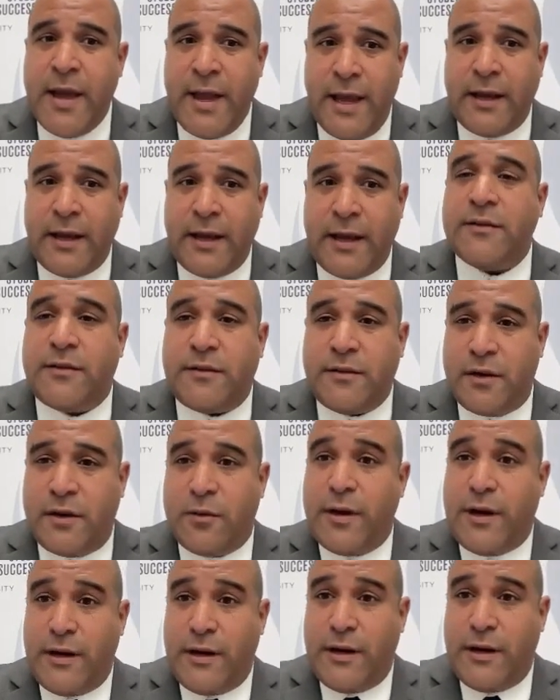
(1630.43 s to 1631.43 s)
in
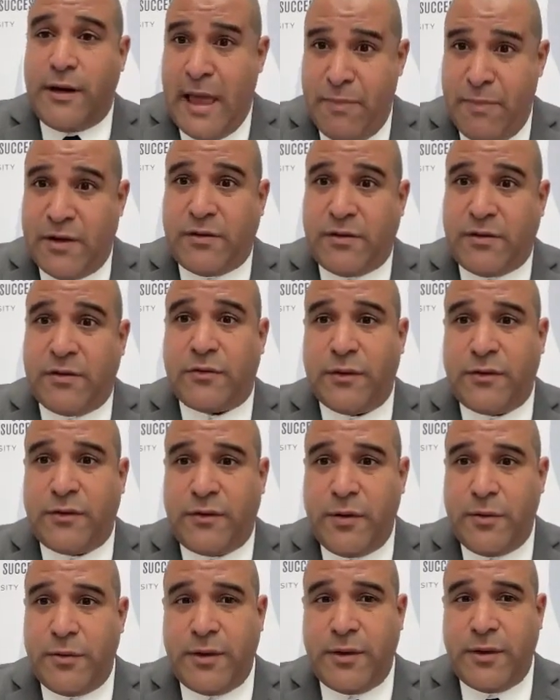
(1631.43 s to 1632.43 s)
considering admissions for
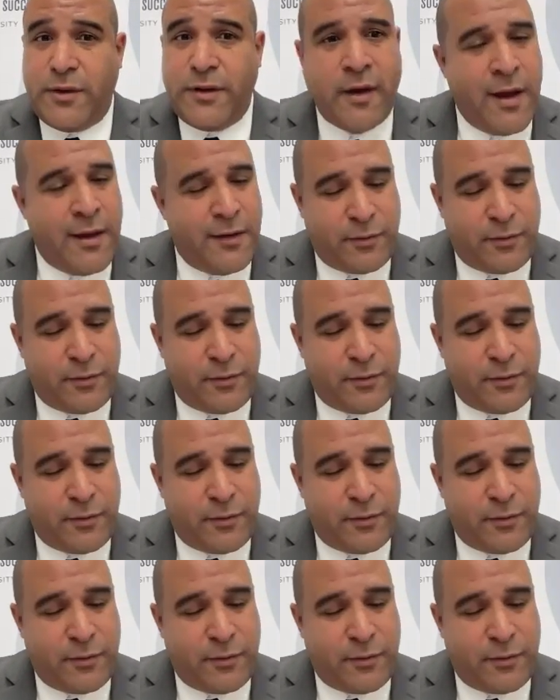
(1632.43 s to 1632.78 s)
students.